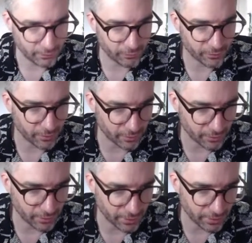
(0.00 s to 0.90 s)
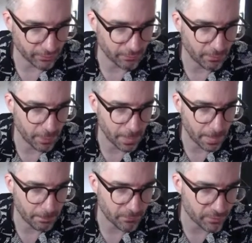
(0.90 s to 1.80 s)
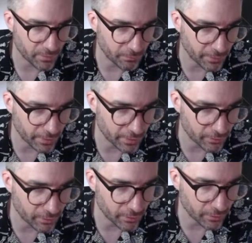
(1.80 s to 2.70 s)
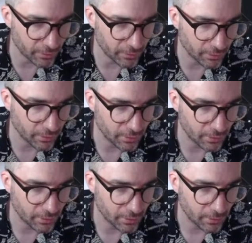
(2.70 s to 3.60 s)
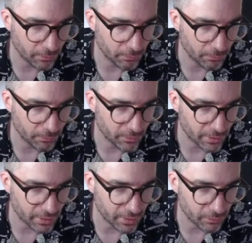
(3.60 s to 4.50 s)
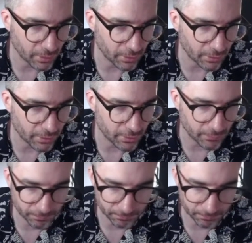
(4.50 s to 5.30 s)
What's going on here? Something is not particularly well lined up.